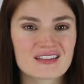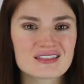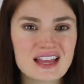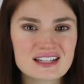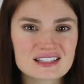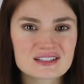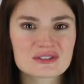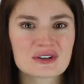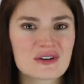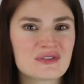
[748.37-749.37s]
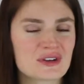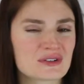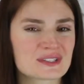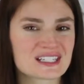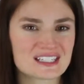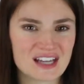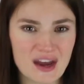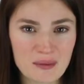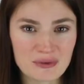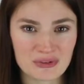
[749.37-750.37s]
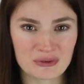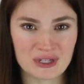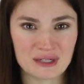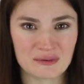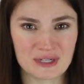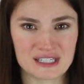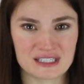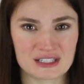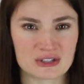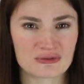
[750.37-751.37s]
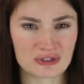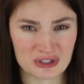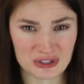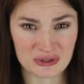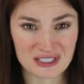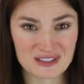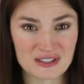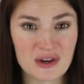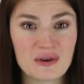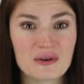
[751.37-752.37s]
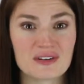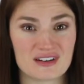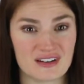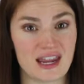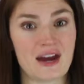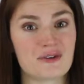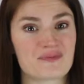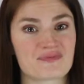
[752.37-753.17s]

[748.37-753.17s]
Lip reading: Let's learn those top 3 reasons for doing so now.